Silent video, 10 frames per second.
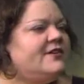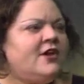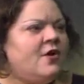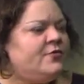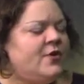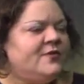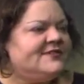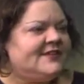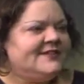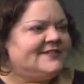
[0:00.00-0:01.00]
No
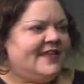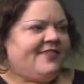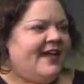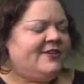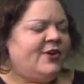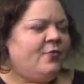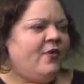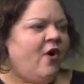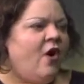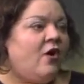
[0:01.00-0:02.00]
one's going to say that.
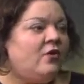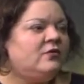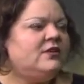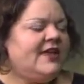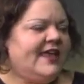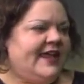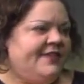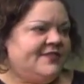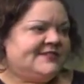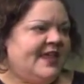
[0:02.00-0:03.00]
We're all
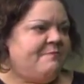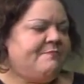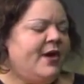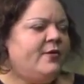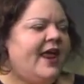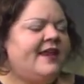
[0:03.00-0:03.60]
in the same boat.